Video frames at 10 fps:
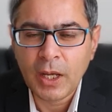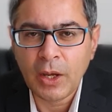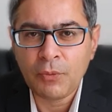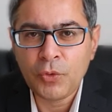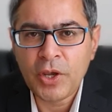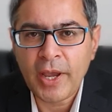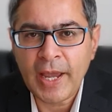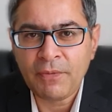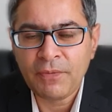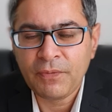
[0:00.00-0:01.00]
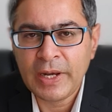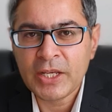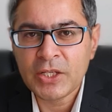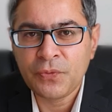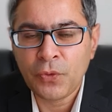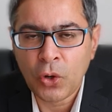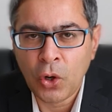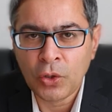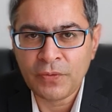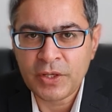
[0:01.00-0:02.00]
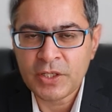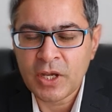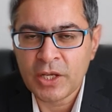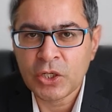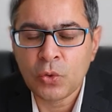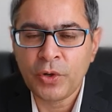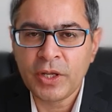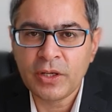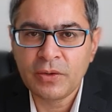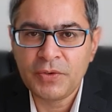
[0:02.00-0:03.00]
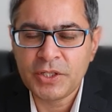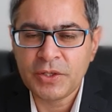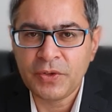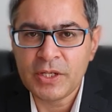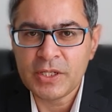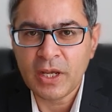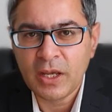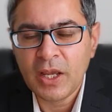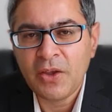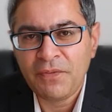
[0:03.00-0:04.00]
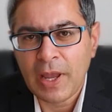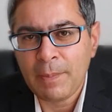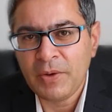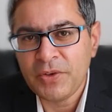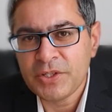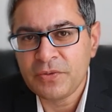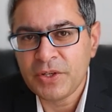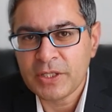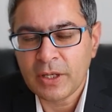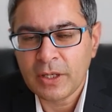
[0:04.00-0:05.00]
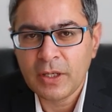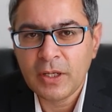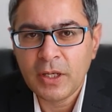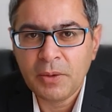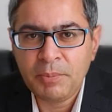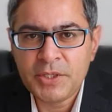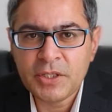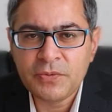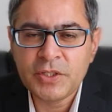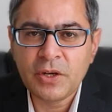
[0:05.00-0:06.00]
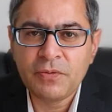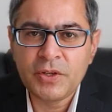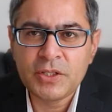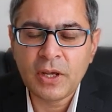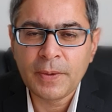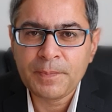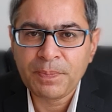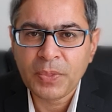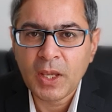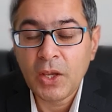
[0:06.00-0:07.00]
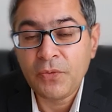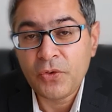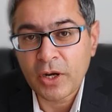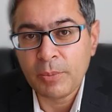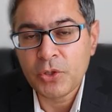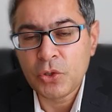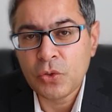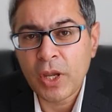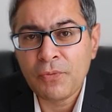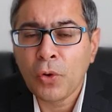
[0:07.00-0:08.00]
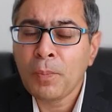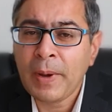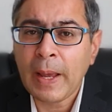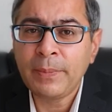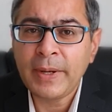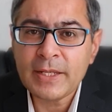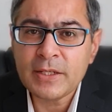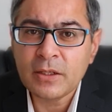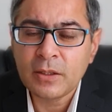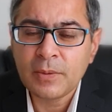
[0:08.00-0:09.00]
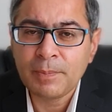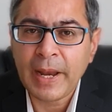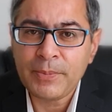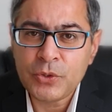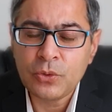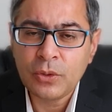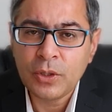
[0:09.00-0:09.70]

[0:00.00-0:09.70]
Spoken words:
we have links for all the visas, including visit visa, family visit visa, business visitor visa. If you are coming to UK for PLAB test, PLAB 2,